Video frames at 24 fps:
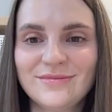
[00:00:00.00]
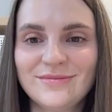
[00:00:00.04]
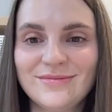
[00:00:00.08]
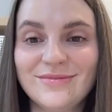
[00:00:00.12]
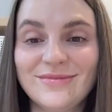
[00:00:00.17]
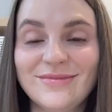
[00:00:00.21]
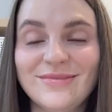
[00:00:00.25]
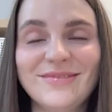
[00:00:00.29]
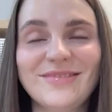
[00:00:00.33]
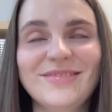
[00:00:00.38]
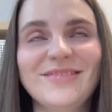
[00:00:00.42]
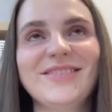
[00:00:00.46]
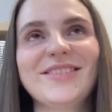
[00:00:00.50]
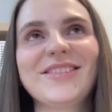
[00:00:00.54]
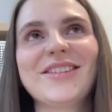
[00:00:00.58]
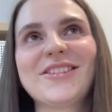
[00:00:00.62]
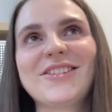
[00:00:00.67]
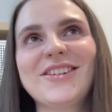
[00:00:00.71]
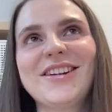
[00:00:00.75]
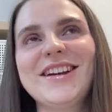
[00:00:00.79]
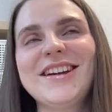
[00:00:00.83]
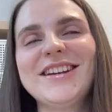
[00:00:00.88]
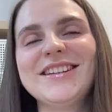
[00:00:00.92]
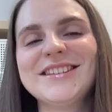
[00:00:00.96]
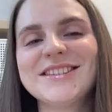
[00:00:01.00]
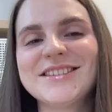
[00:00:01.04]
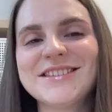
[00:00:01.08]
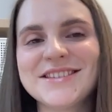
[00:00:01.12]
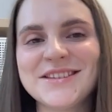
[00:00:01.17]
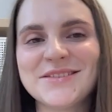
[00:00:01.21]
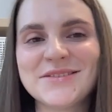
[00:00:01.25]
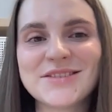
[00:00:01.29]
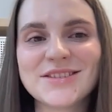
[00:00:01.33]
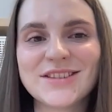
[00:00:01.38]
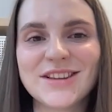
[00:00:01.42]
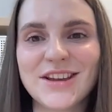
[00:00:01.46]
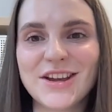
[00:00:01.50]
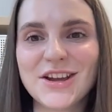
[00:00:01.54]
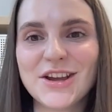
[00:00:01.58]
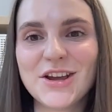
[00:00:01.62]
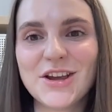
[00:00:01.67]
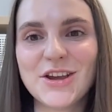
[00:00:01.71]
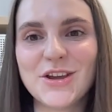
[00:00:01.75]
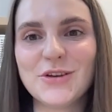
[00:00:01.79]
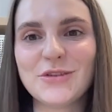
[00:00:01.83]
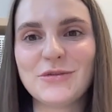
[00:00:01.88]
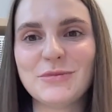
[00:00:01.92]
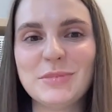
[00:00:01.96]
Great. It seems
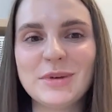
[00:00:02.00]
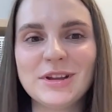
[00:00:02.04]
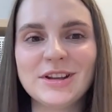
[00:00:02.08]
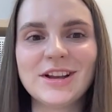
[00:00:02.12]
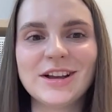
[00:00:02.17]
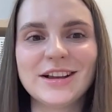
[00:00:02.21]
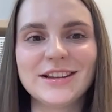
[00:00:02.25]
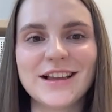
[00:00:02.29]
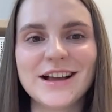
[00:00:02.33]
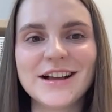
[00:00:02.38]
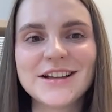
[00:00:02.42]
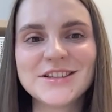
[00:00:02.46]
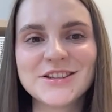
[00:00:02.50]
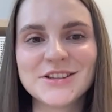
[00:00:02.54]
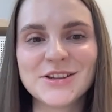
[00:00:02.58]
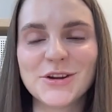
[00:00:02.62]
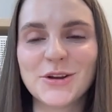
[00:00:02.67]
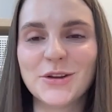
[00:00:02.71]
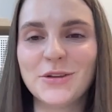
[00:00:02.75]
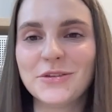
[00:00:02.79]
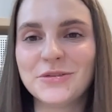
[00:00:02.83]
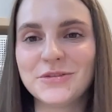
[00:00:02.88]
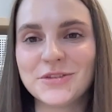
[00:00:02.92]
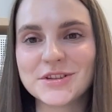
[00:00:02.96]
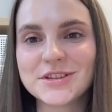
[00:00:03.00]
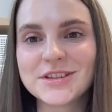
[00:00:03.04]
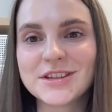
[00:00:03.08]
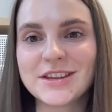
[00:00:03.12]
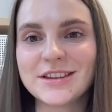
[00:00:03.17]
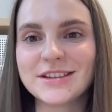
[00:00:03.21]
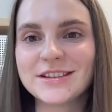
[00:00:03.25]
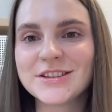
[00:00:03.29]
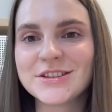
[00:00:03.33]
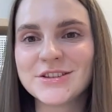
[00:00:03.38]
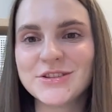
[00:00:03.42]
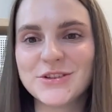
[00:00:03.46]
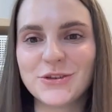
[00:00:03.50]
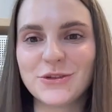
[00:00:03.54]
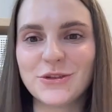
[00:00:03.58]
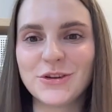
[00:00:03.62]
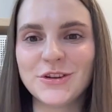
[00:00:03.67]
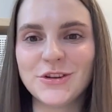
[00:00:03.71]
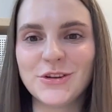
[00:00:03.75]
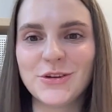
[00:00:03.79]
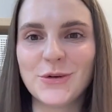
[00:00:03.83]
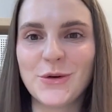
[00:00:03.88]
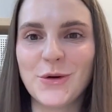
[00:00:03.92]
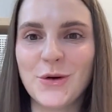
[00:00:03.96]
like you've been collecting all of the skills
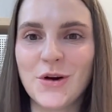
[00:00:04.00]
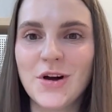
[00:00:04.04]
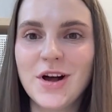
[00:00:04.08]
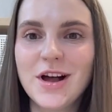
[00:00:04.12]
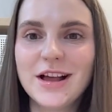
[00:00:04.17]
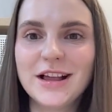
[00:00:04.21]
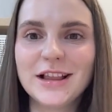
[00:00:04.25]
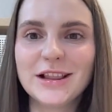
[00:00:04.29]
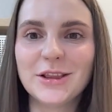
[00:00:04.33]
during your